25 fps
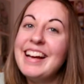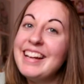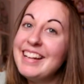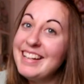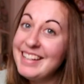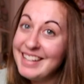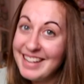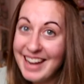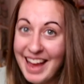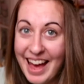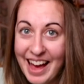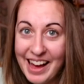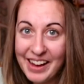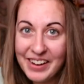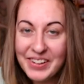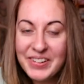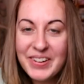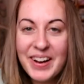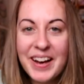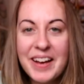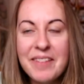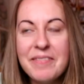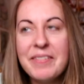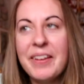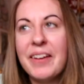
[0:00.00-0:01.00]
Now
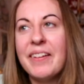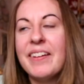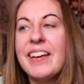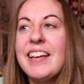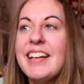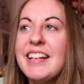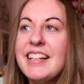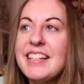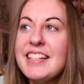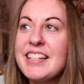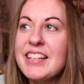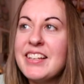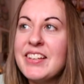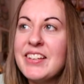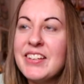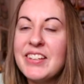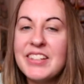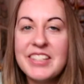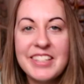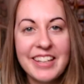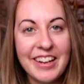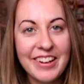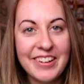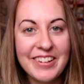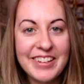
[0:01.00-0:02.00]
I'm going to
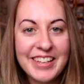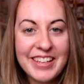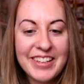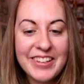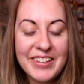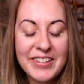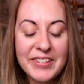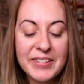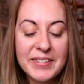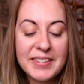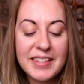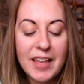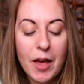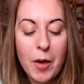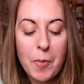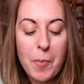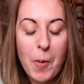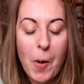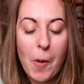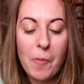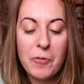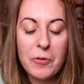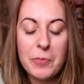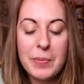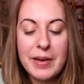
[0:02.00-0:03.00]
show you some
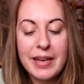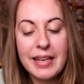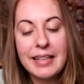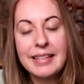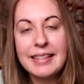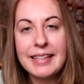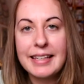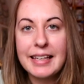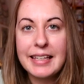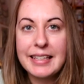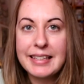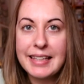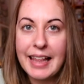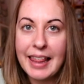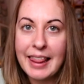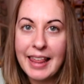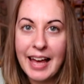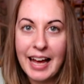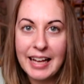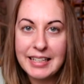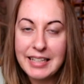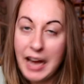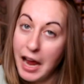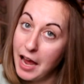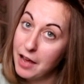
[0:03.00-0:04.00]
of the pieces
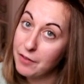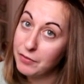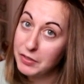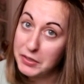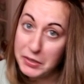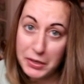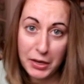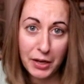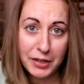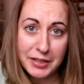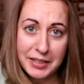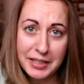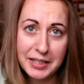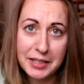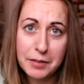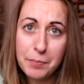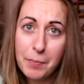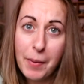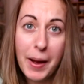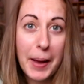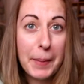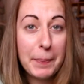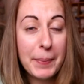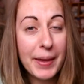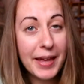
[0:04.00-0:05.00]
that have started
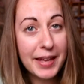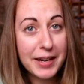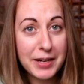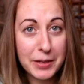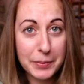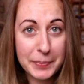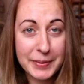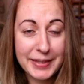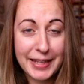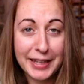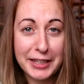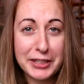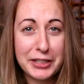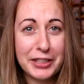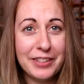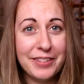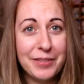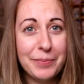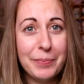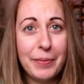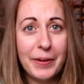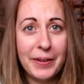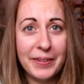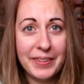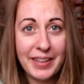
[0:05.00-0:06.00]
my pin obsession,
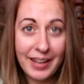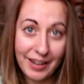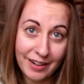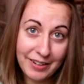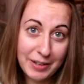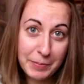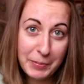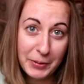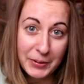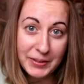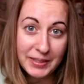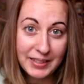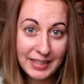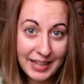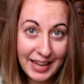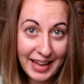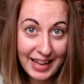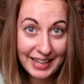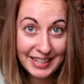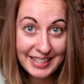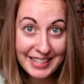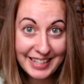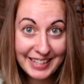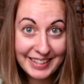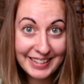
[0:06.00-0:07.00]
both Harry Potter
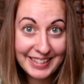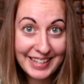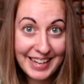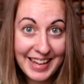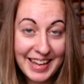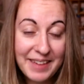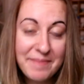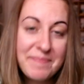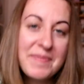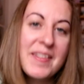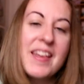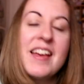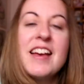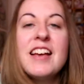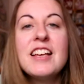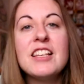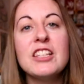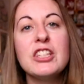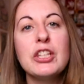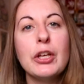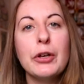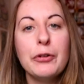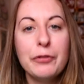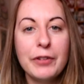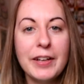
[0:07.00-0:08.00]
and Disney.
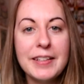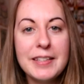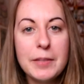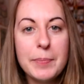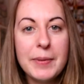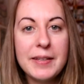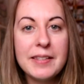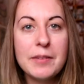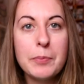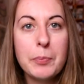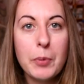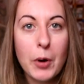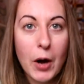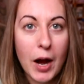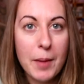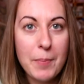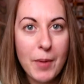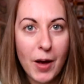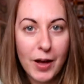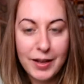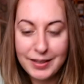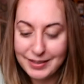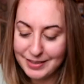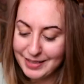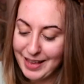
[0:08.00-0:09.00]
So first up is a
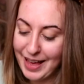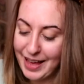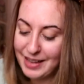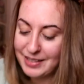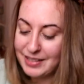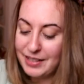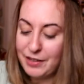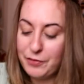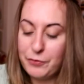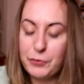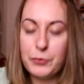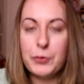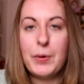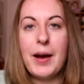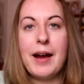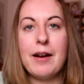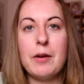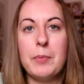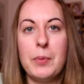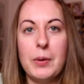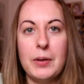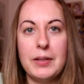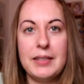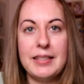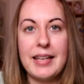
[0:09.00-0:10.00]
Primark set for Harry
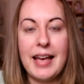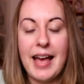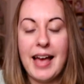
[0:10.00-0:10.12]
Potter,